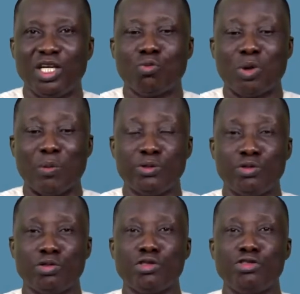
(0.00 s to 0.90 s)
when we
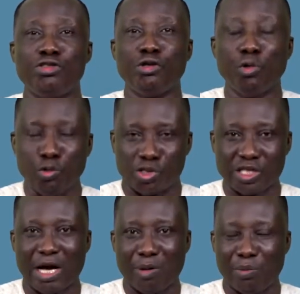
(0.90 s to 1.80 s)
do not use
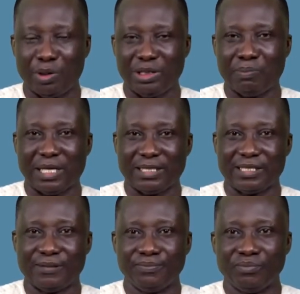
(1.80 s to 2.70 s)
our body parts.